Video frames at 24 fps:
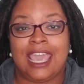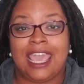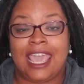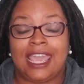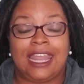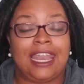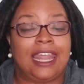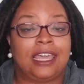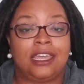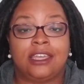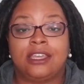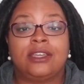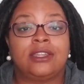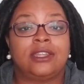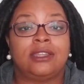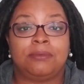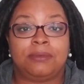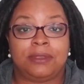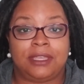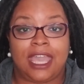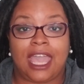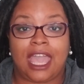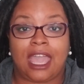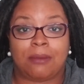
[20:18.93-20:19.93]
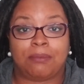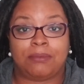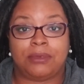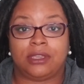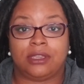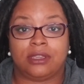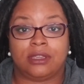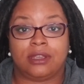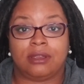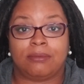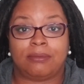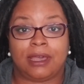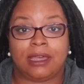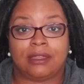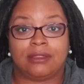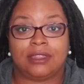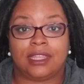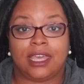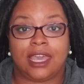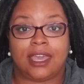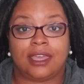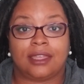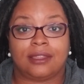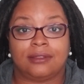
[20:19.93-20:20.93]
and I couldn't be happier about
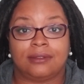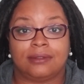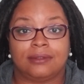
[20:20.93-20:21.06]
that.